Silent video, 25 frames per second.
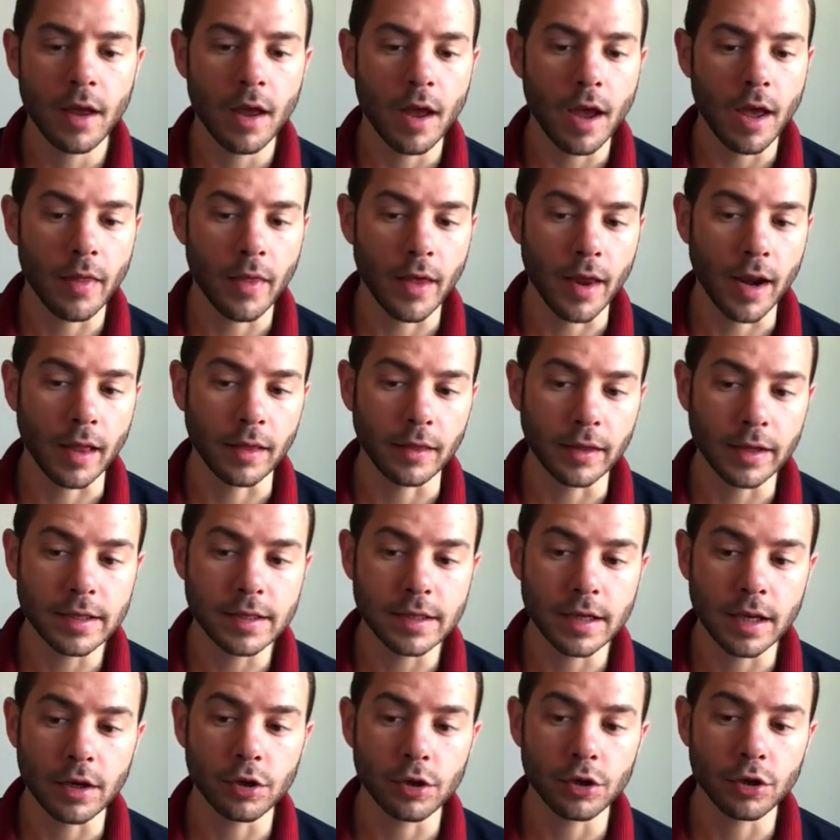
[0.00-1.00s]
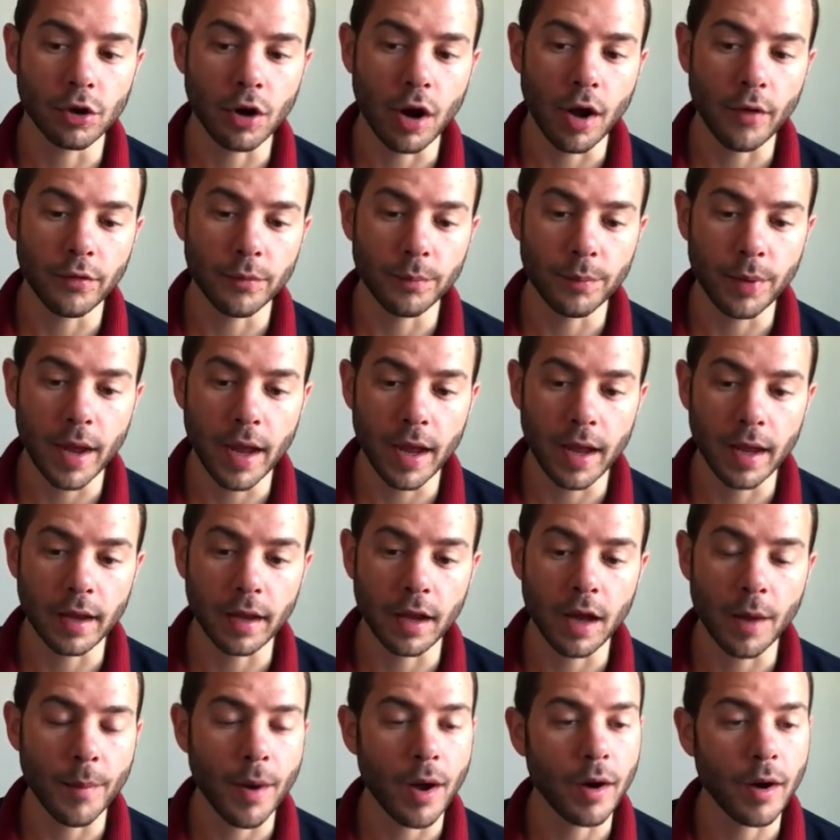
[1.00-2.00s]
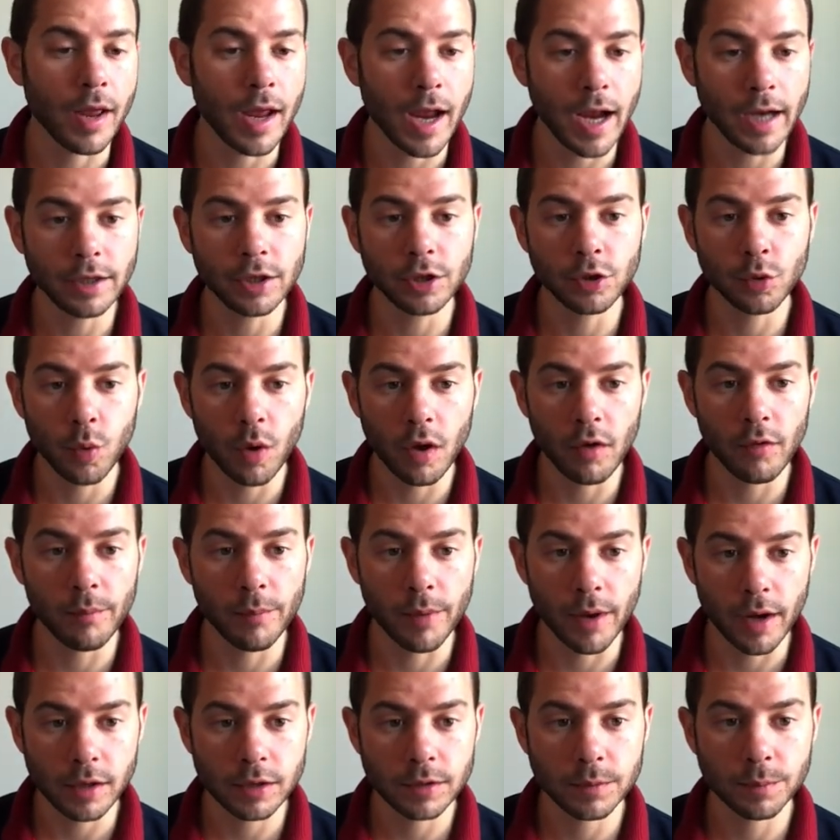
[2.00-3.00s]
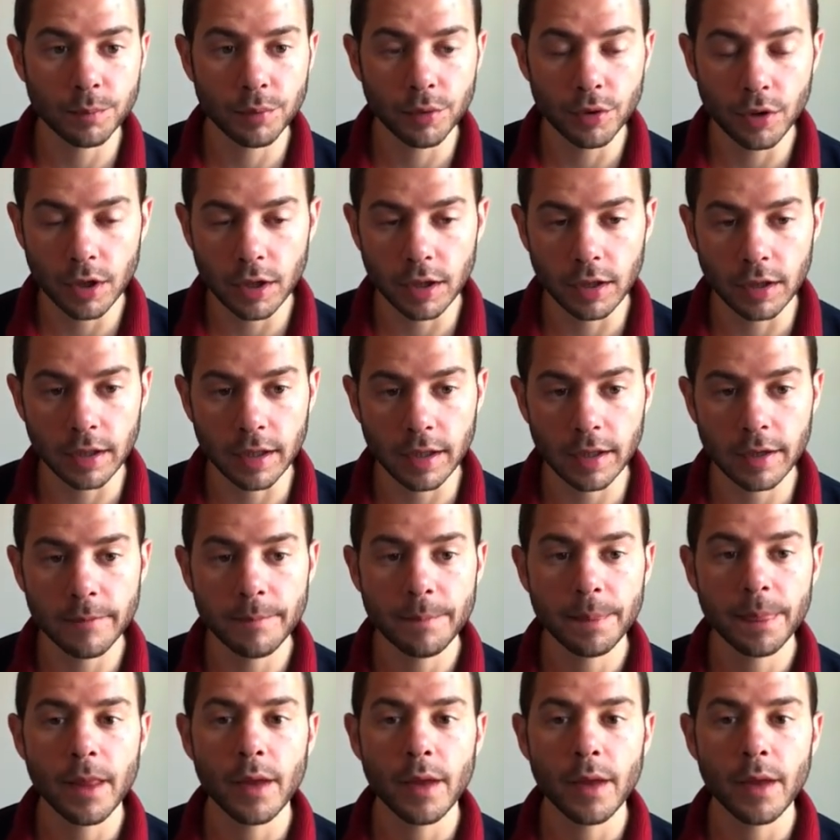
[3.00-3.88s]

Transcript: And then on LinkedIn, you're often paying about 8 to 12 bucks per click